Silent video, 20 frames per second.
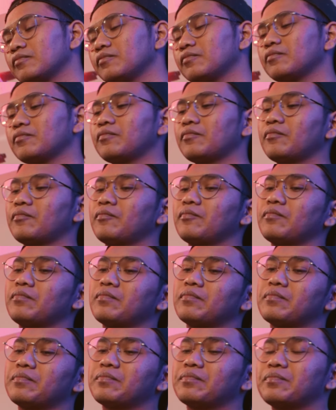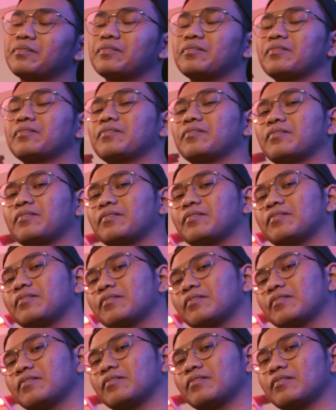
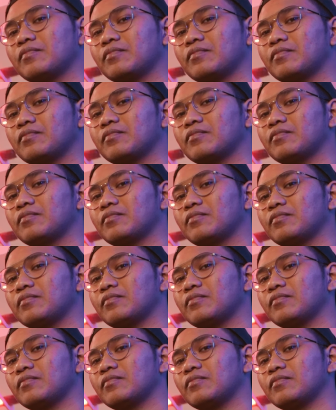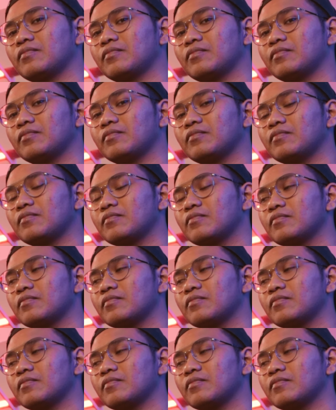No words are spoken by the person on screen.